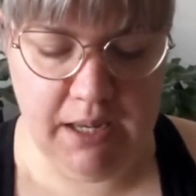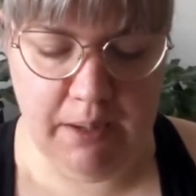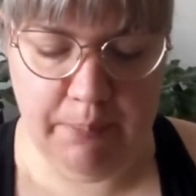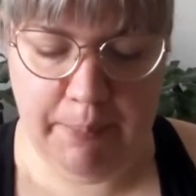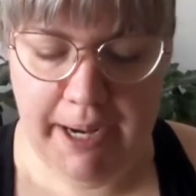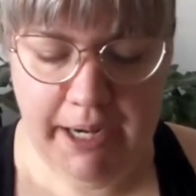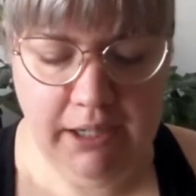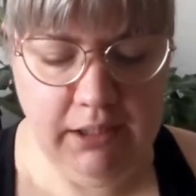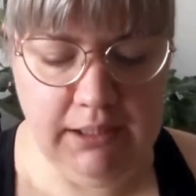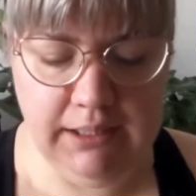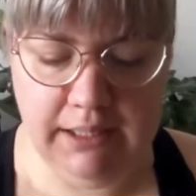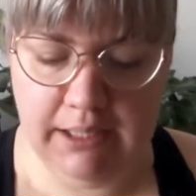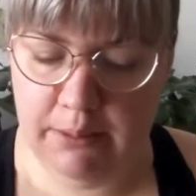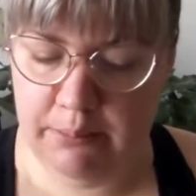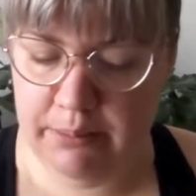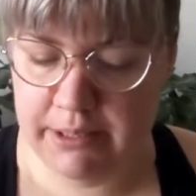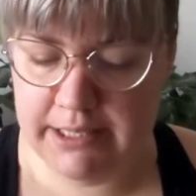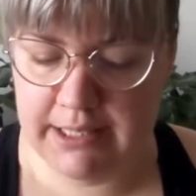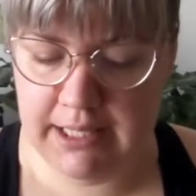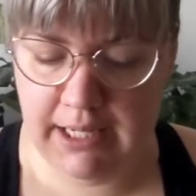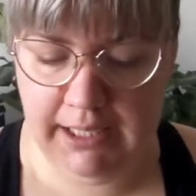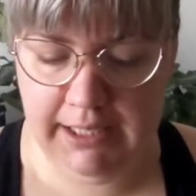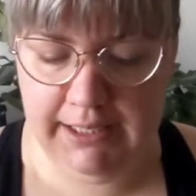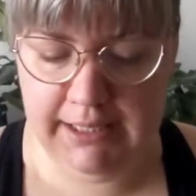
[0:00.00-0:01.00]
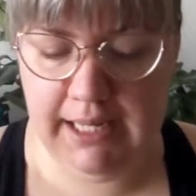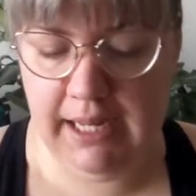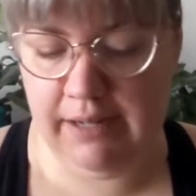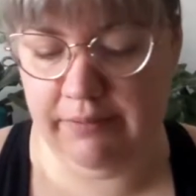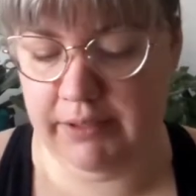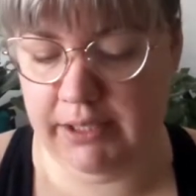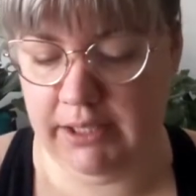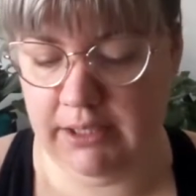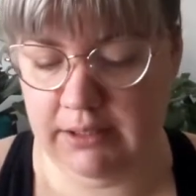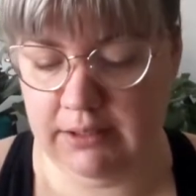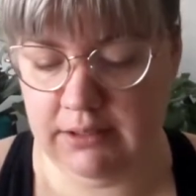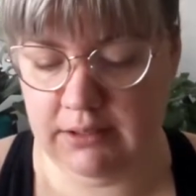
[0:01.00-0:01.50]
apparently, besides
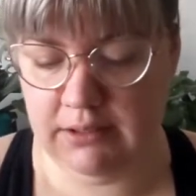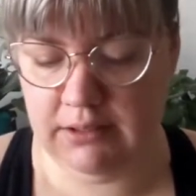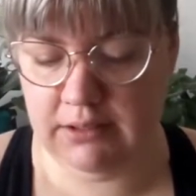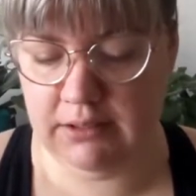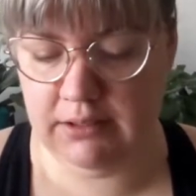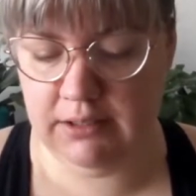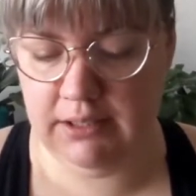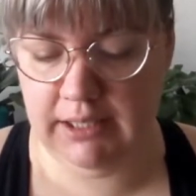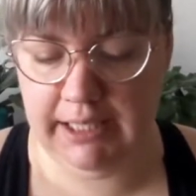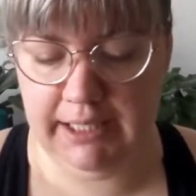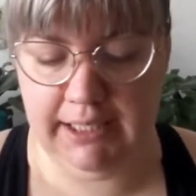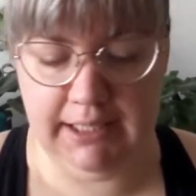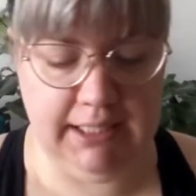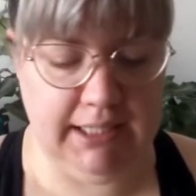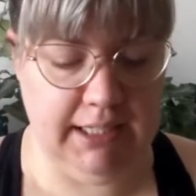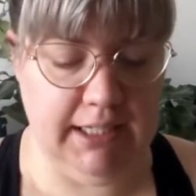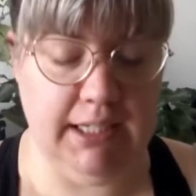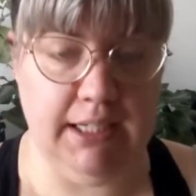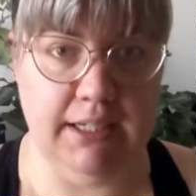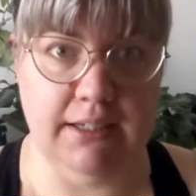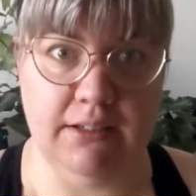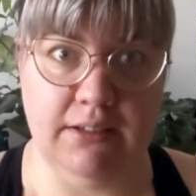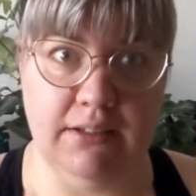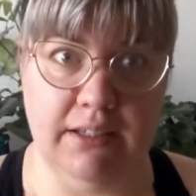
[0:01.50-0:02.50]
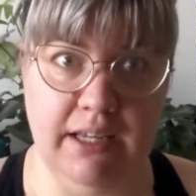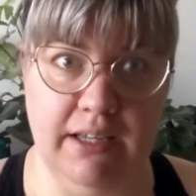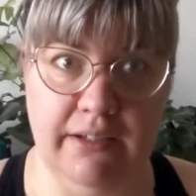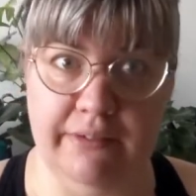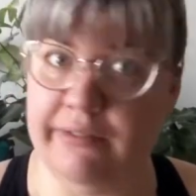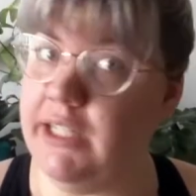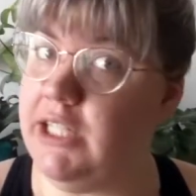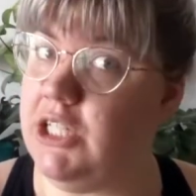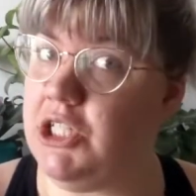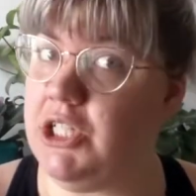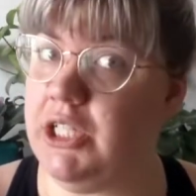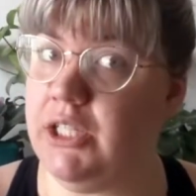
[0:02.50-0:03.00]
having like knitting and
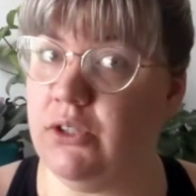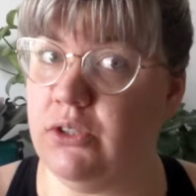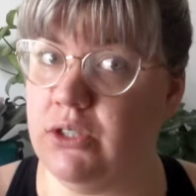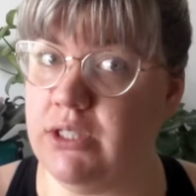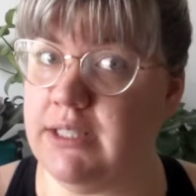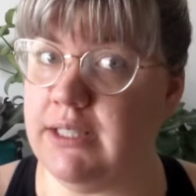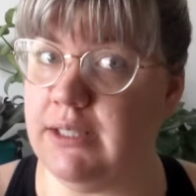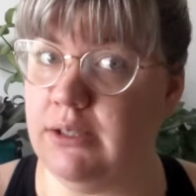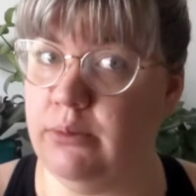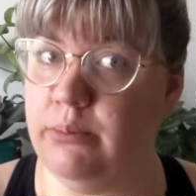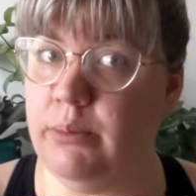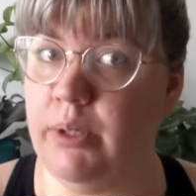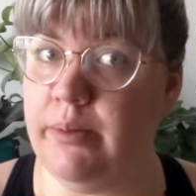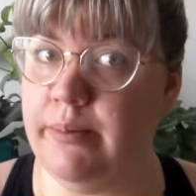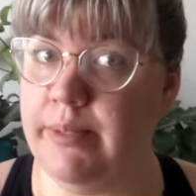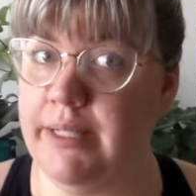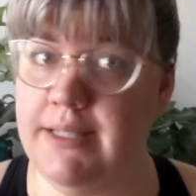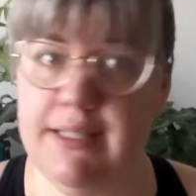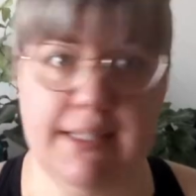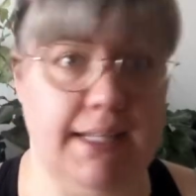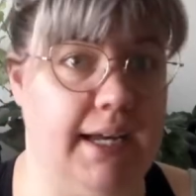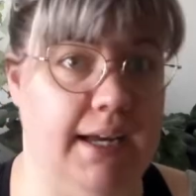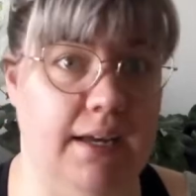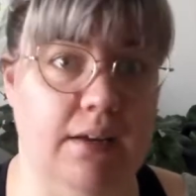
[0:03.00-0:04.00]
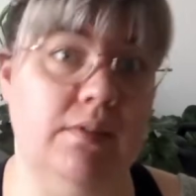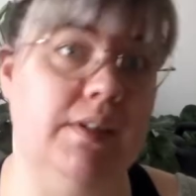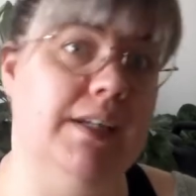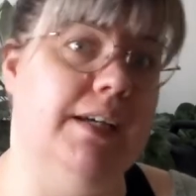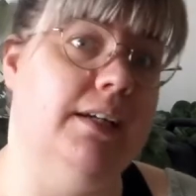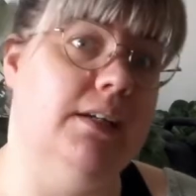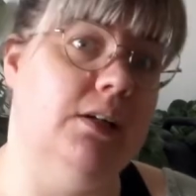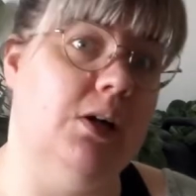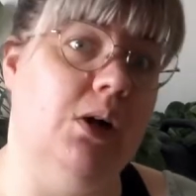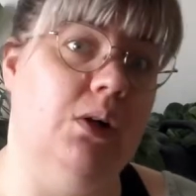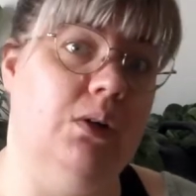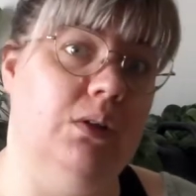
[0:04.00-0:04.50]
finishing those little moments, I haven't
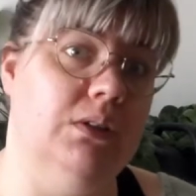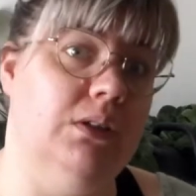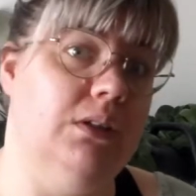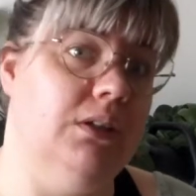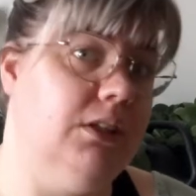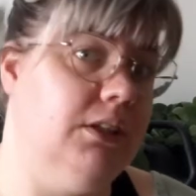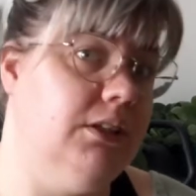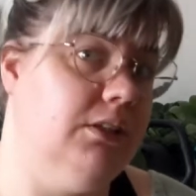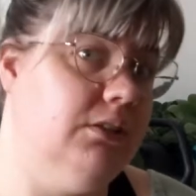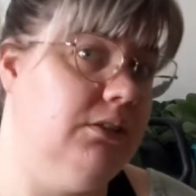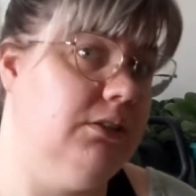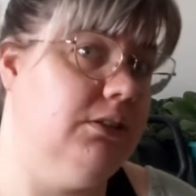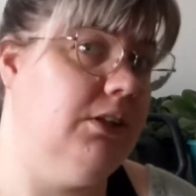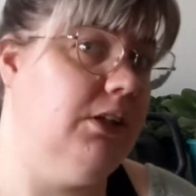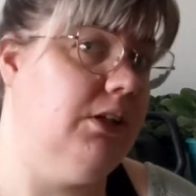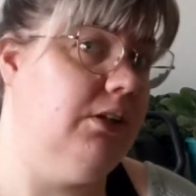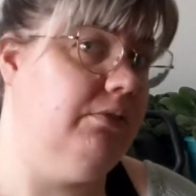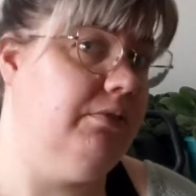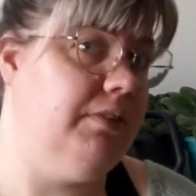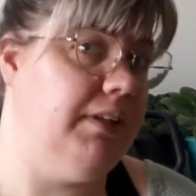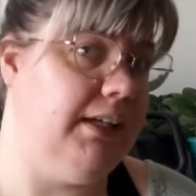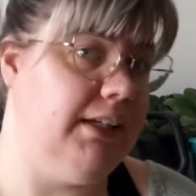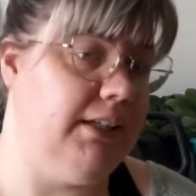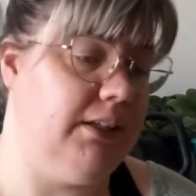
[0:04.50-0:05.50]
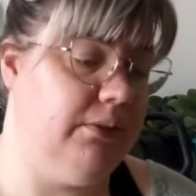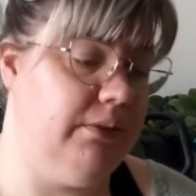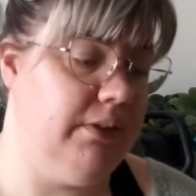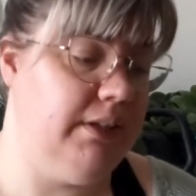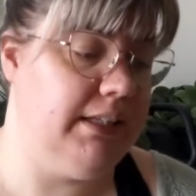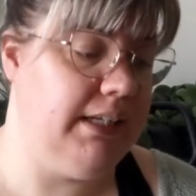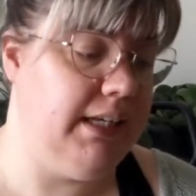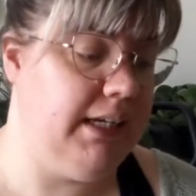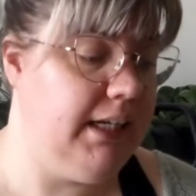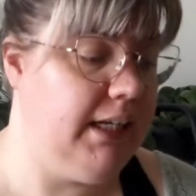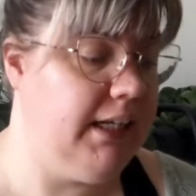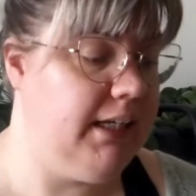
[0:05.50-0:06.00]
had a whole lot of luck
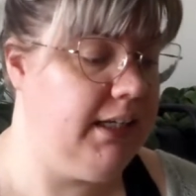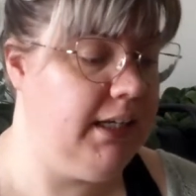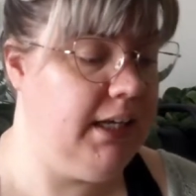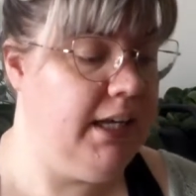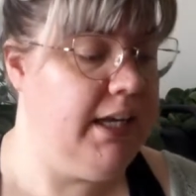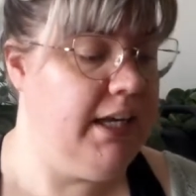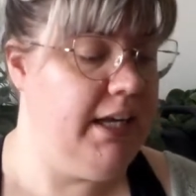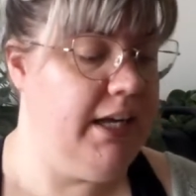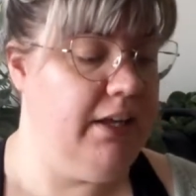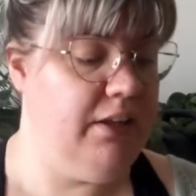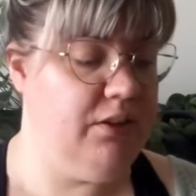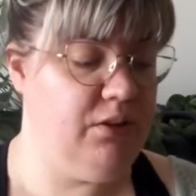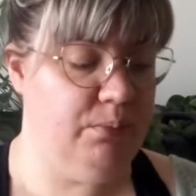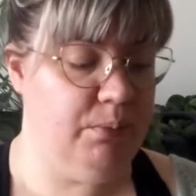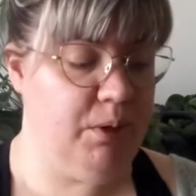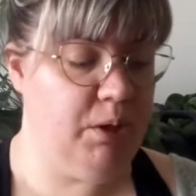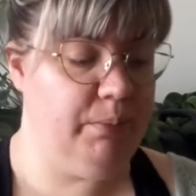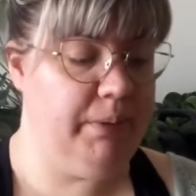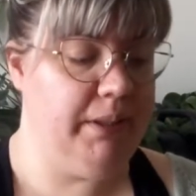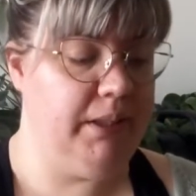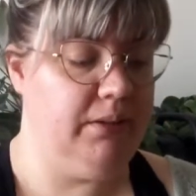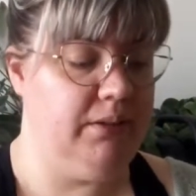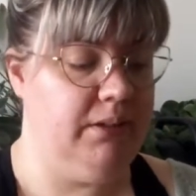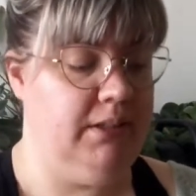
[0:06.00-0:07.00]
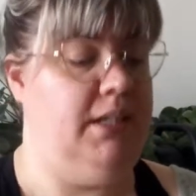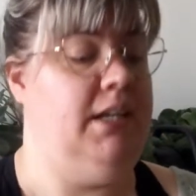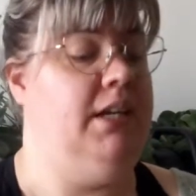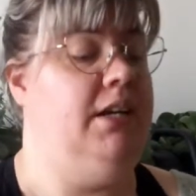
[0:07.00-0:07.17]
with knitting at the moment.